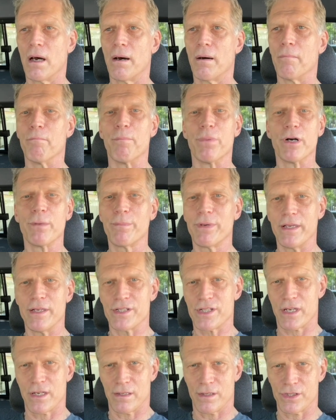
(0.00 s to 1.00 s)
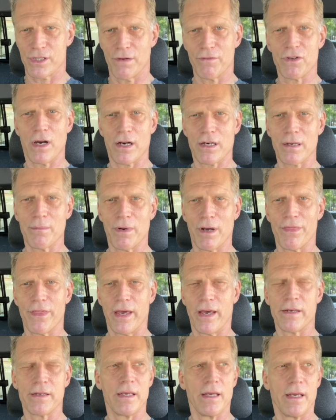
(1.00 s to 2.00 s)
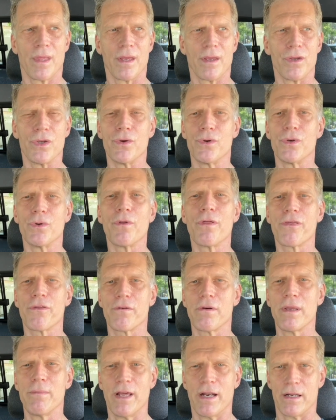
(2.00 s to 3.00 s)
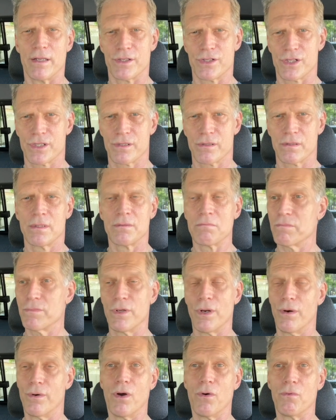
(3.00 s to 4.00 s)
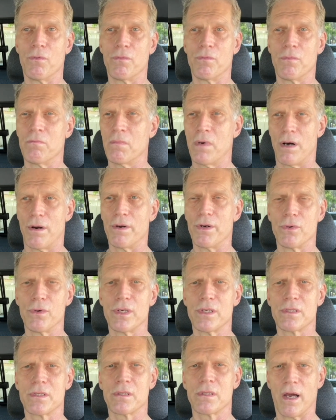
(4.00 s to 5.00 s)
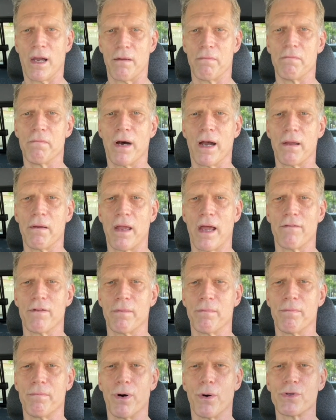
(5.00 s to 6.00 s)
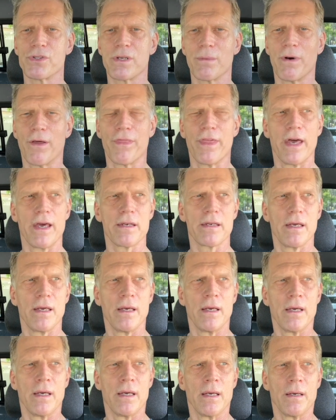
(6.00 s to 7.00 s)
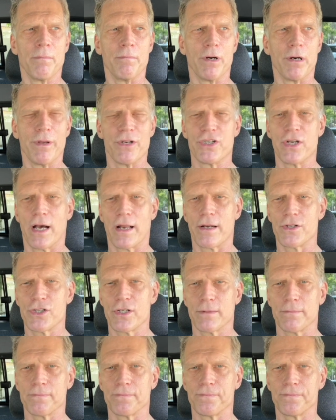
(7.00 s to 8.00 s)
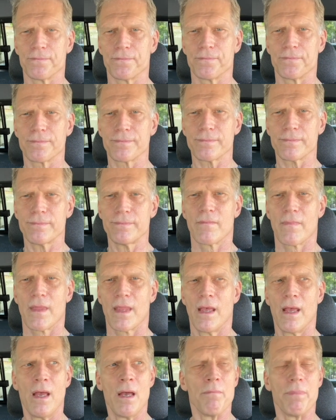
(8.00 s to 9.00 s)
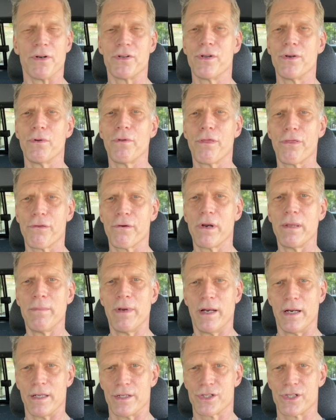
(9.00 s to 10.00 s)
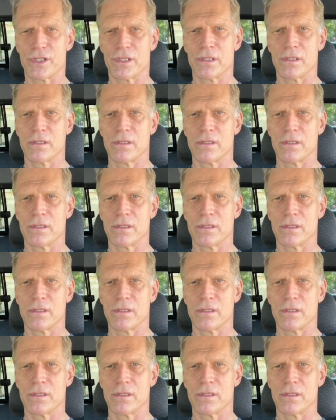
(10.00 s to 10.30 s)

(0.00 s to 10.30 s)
Burpee skills, I've talked about that. You do 3 minutes. If you don't know how to do it, I have a post about that, burpee challenge. But you do 3 minutes.